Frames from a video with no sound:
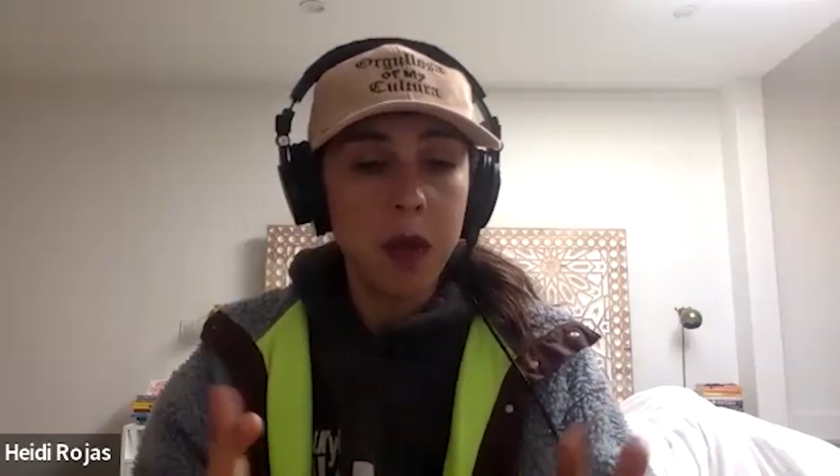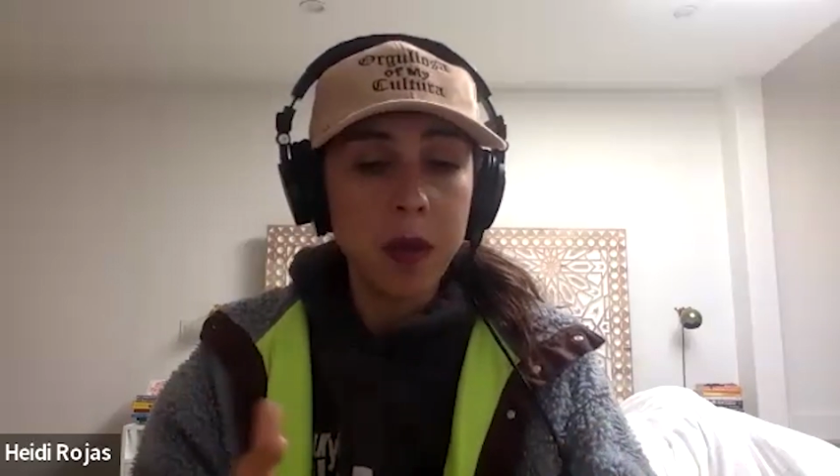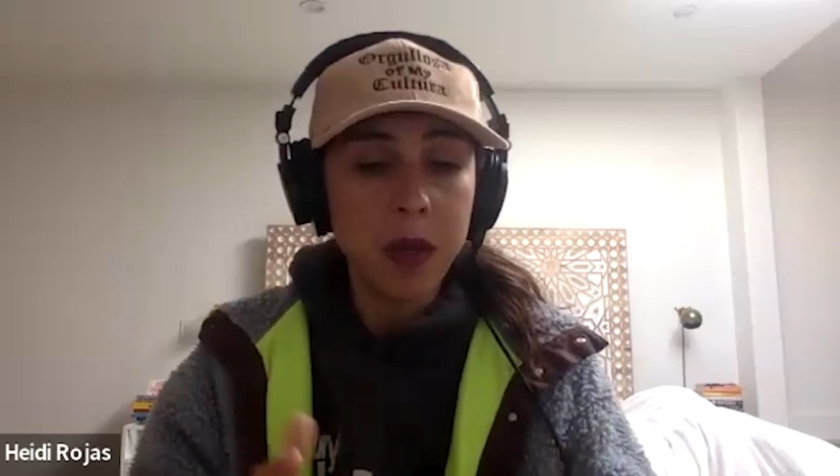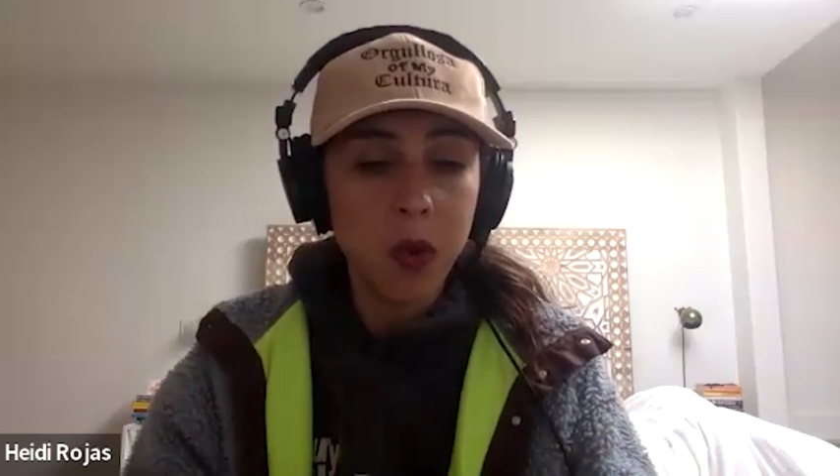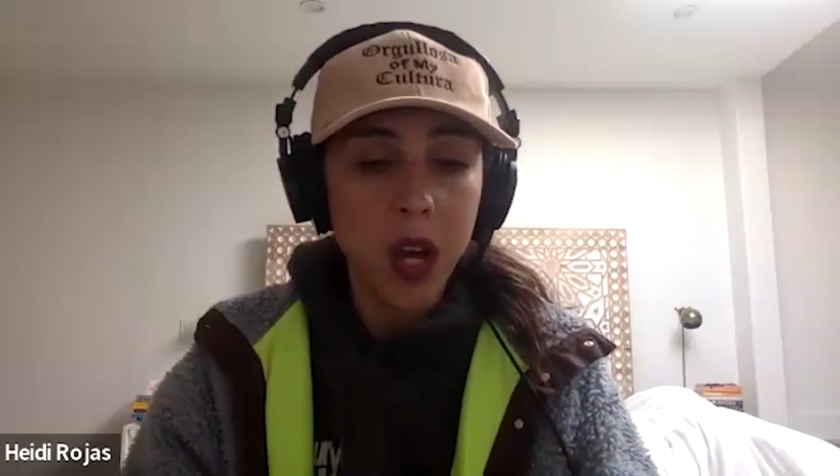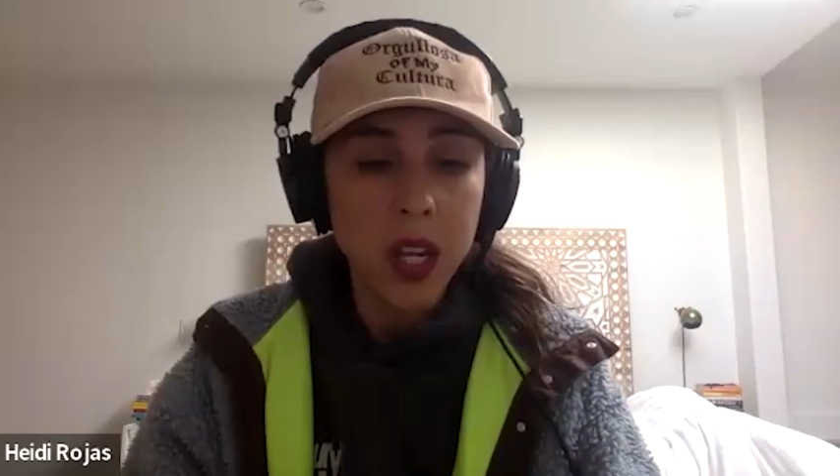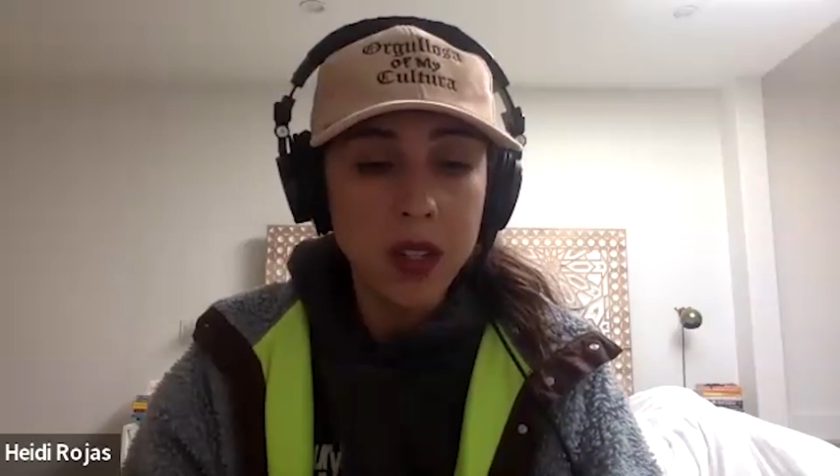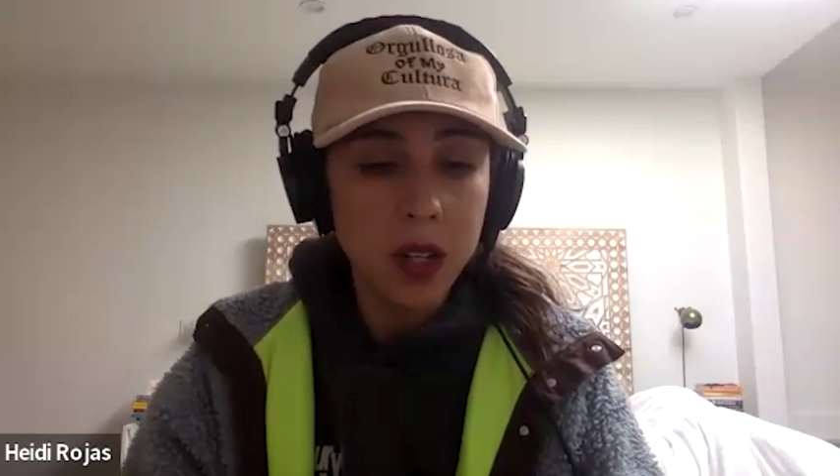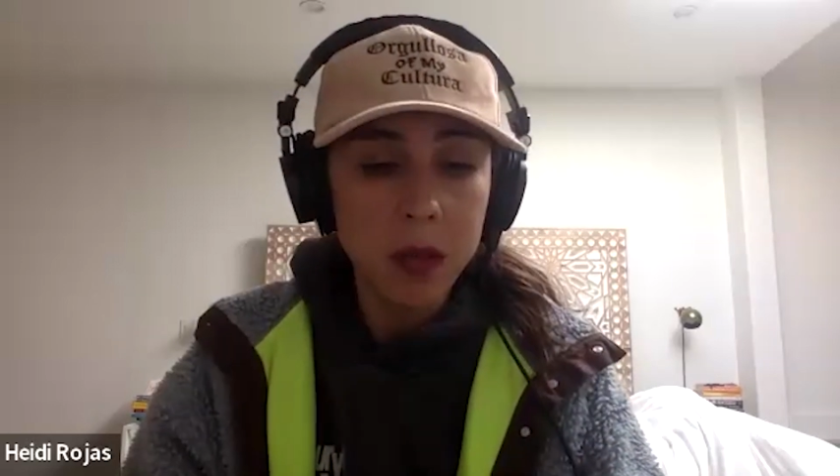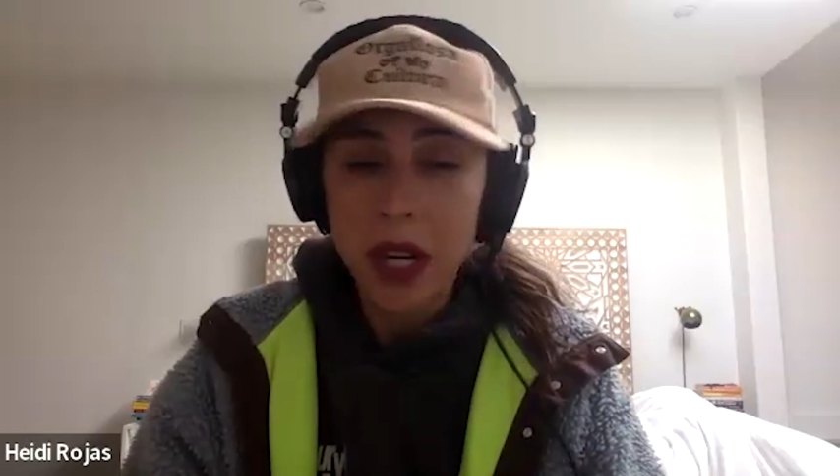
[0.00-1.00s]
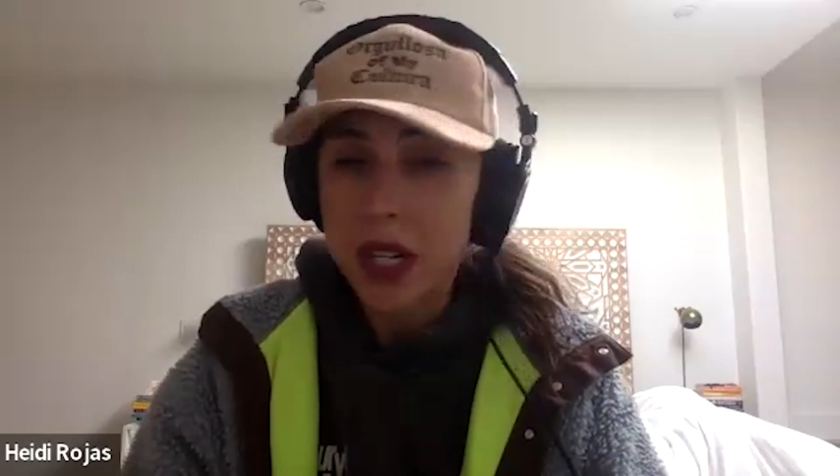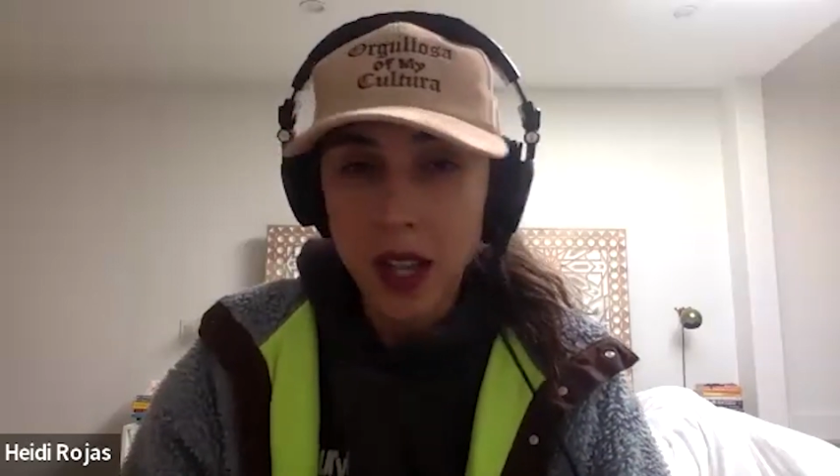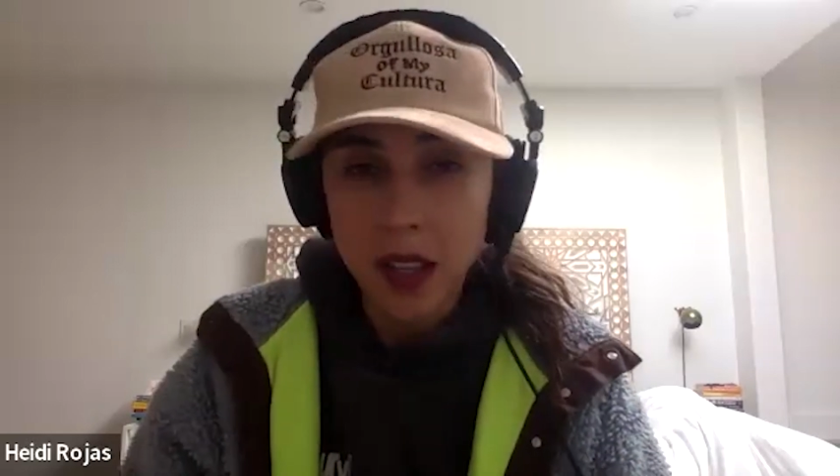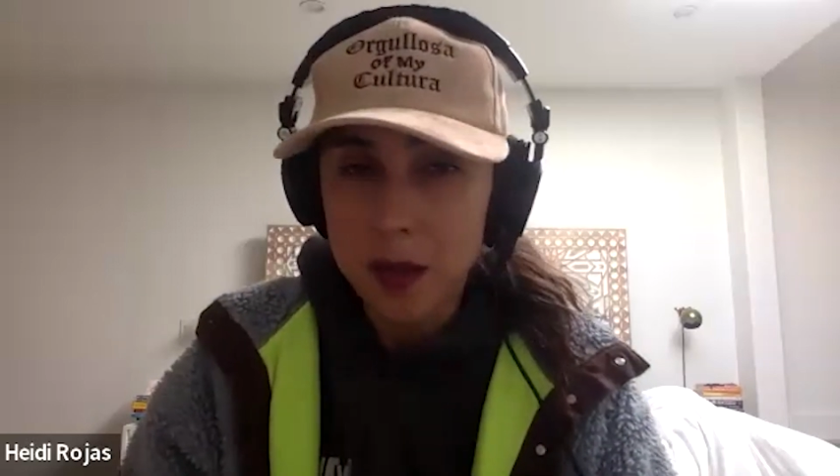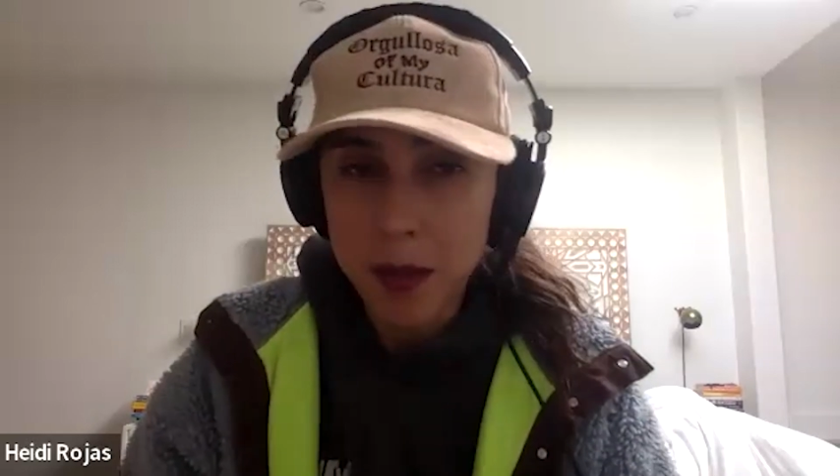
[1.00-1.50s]
Mommy, why does our brain
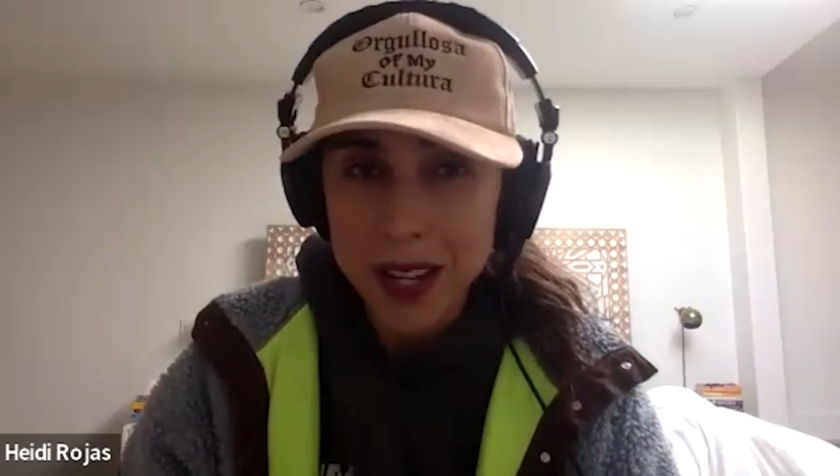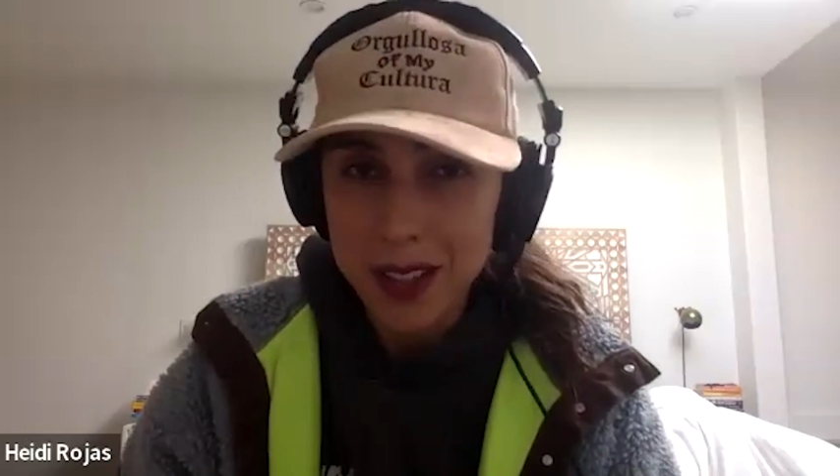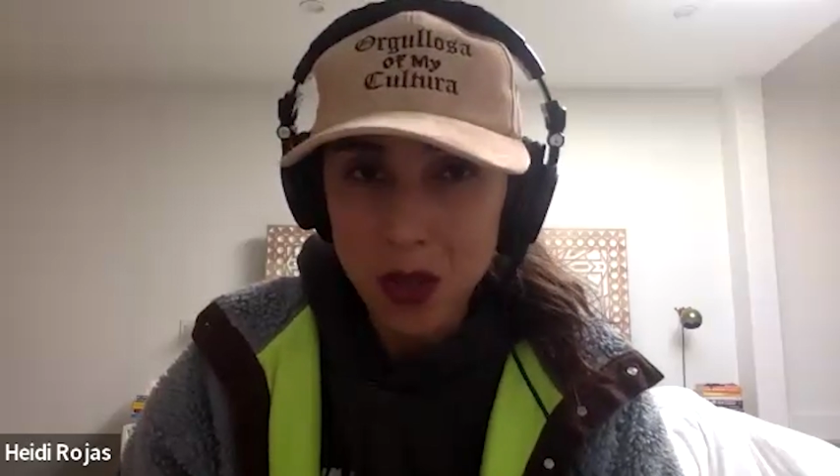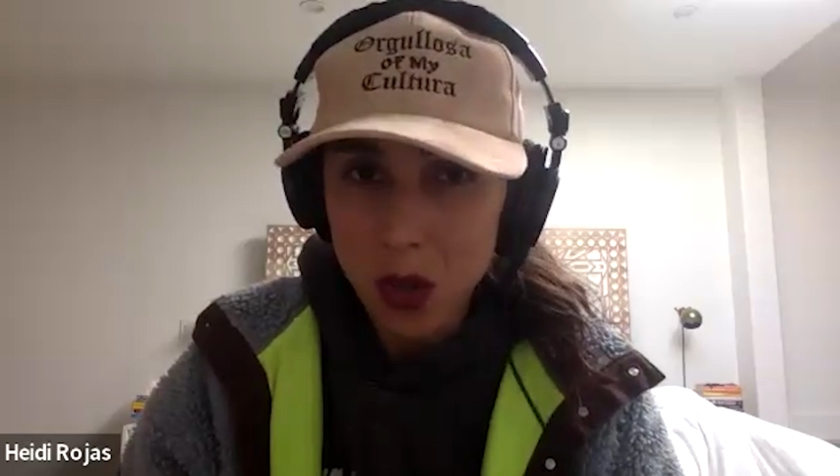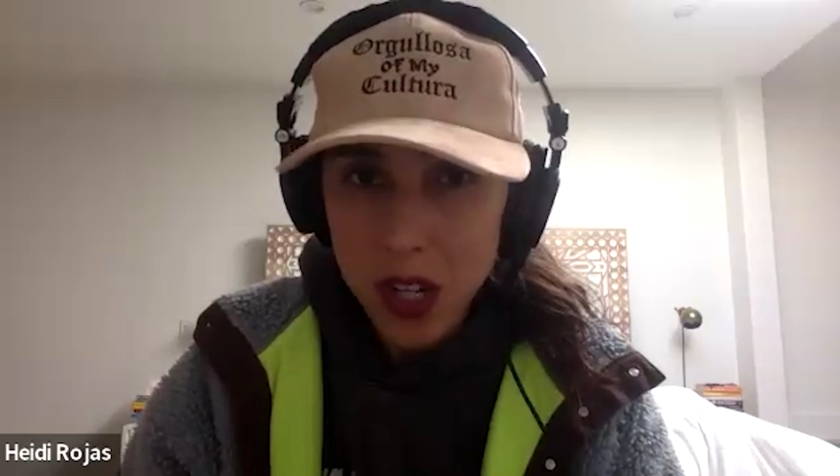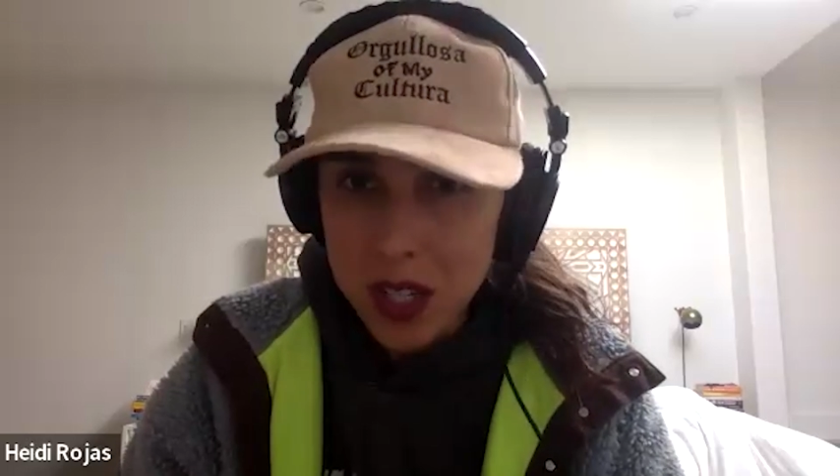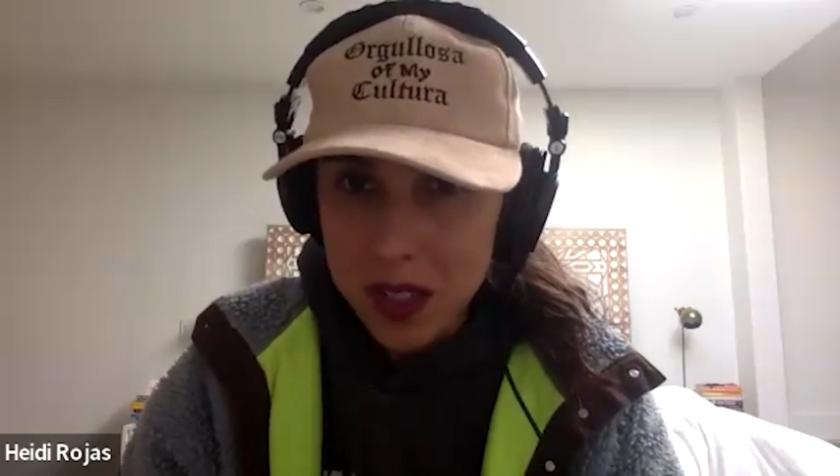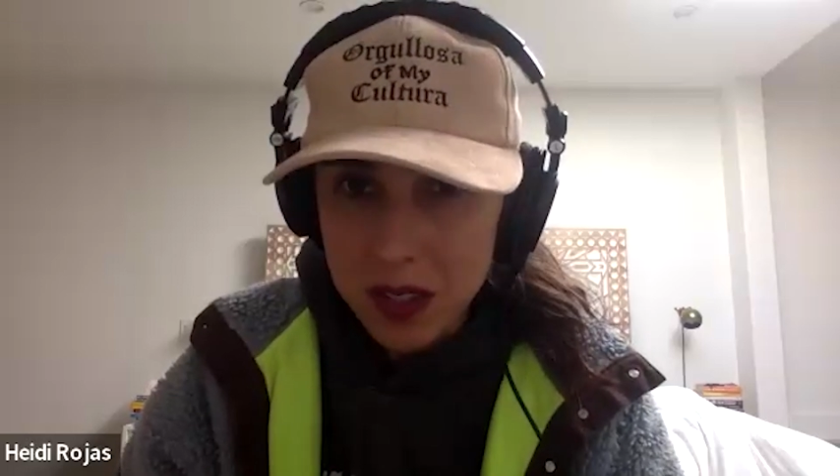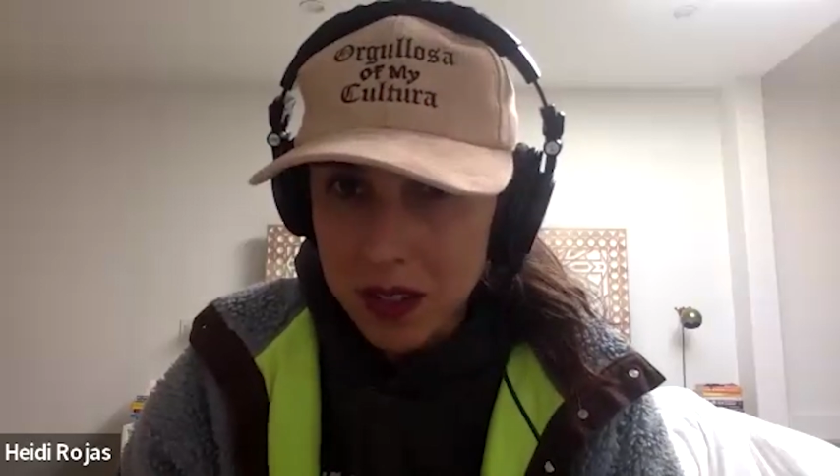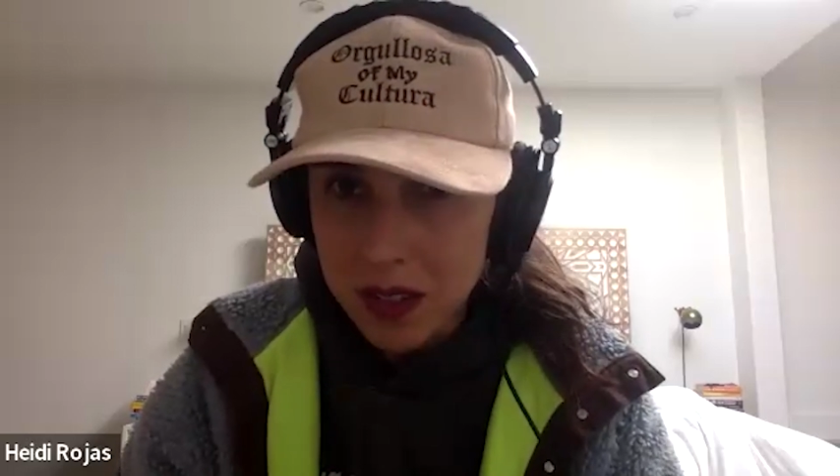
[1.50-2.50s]
tell us bad stories?